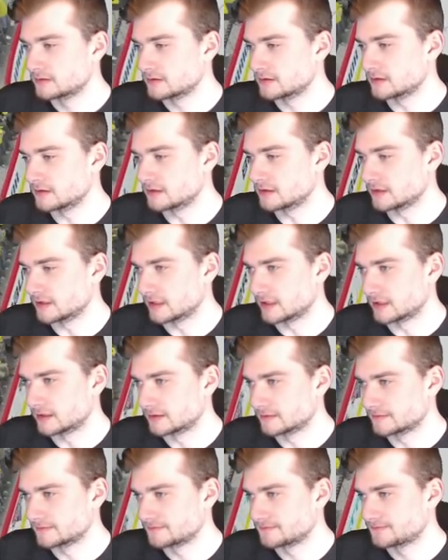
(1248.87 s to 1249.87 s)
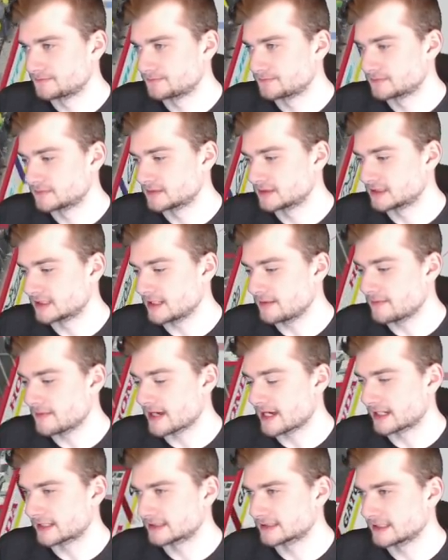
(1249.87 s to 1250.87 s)
Good clear. Stay
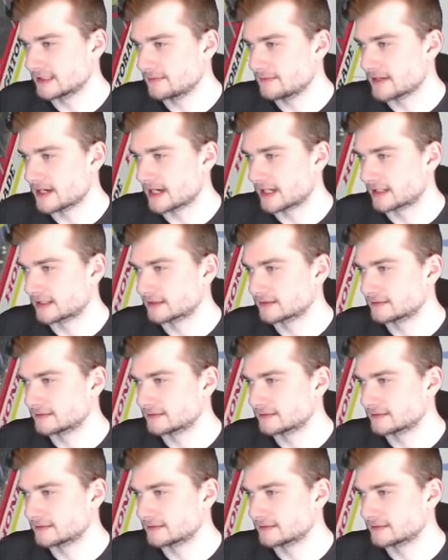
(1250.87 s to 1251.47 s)
back, stay back.